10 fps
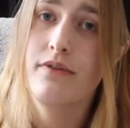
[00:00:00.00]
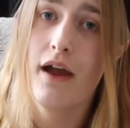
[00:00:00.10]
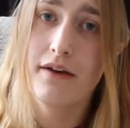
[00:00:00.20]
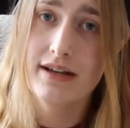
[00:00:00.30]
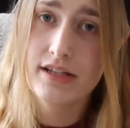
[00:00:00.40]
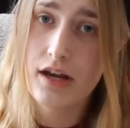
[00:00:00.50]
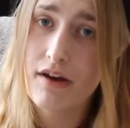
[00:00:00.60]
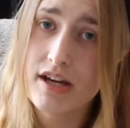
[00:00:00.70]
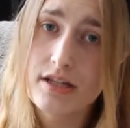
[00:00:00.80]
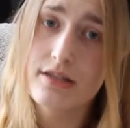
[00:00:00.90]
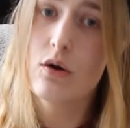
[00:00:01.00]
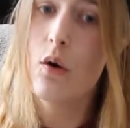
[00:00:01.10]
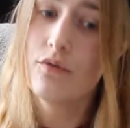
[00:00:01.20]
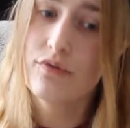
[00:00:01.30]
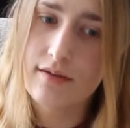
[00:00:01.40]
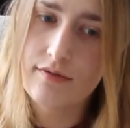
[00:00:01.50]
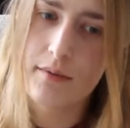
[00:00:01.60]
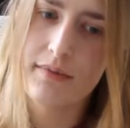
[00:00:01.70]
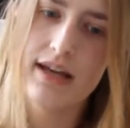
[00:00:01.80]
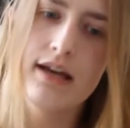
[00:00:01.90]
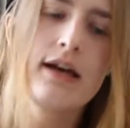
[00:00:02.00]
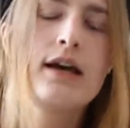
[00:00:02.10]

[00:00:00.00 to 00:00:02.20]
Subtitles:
various generations of that family,